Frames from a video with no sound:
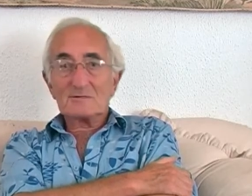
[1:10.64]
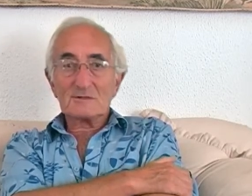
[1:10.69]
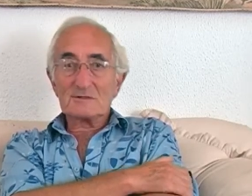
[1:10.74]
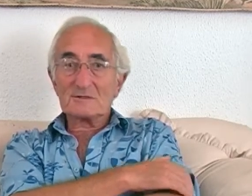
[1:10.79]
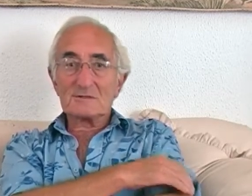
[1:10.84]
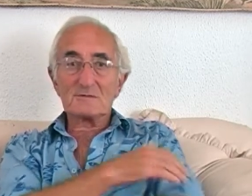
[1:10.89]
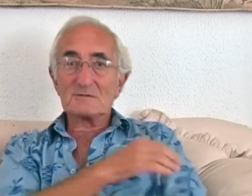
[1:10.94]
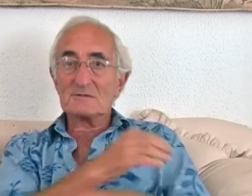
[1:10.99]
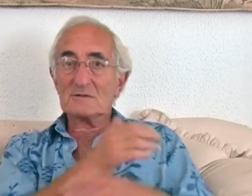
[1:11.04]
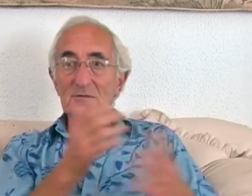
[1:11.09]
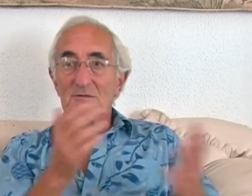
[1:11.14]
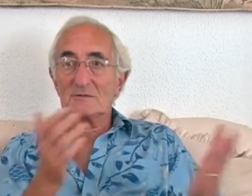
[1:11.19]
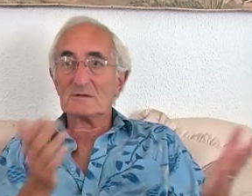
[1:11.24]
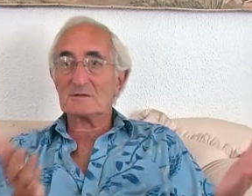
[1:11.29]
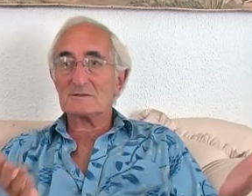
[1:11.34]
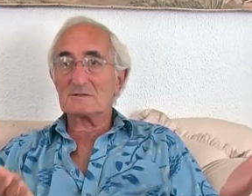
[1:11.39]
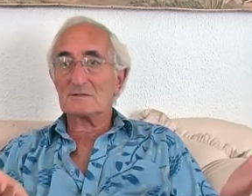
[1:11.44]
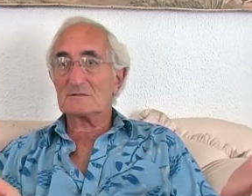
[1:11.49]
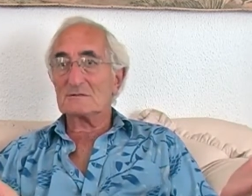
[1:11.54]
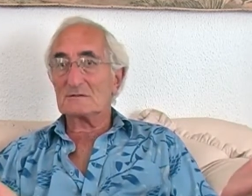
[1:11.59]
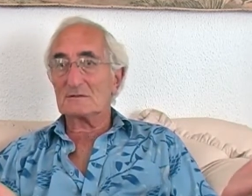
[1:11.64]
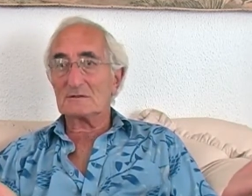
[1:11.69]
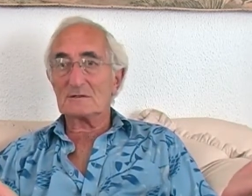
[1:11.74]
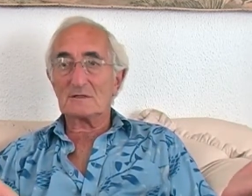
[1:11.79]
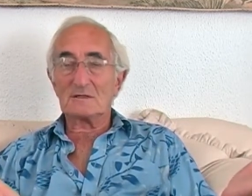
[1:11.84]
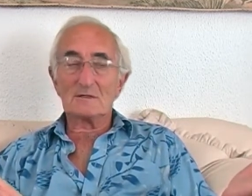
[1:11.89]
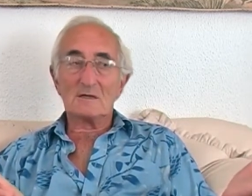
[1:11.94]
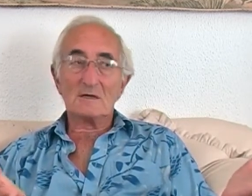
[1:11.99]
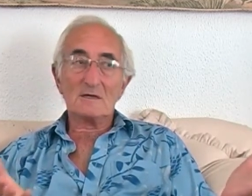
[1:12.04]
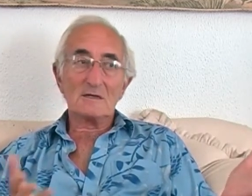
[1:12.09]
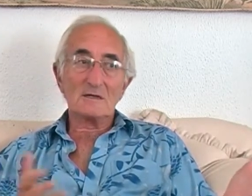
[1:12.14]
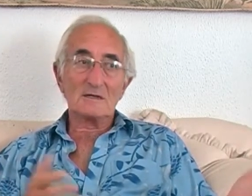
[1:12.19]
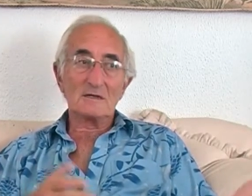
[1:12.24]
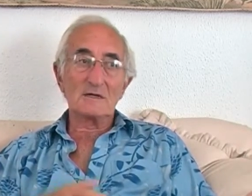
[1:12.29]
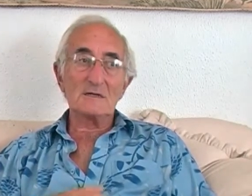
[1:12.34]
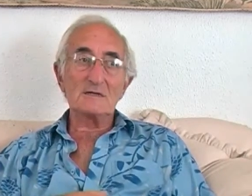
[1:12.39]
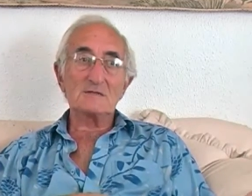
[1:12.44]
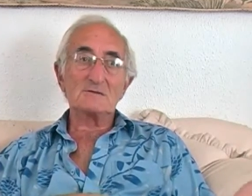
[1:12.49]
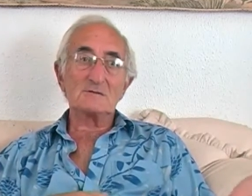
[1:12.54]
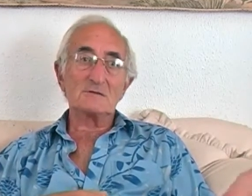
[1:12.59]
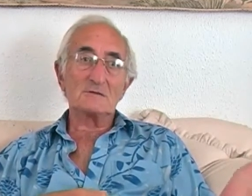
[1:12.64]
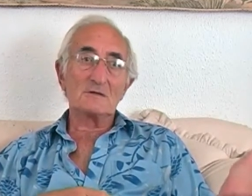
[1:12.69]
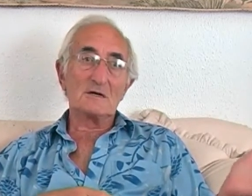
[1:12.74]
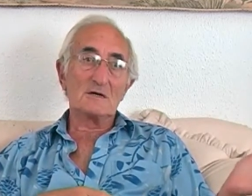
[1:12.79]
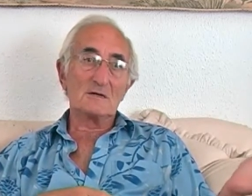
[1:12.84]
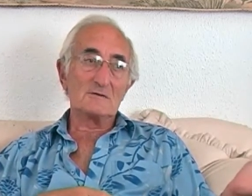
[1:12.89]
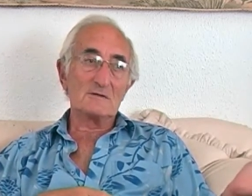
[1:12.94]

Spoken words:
Because there was nobody else to do it. Later,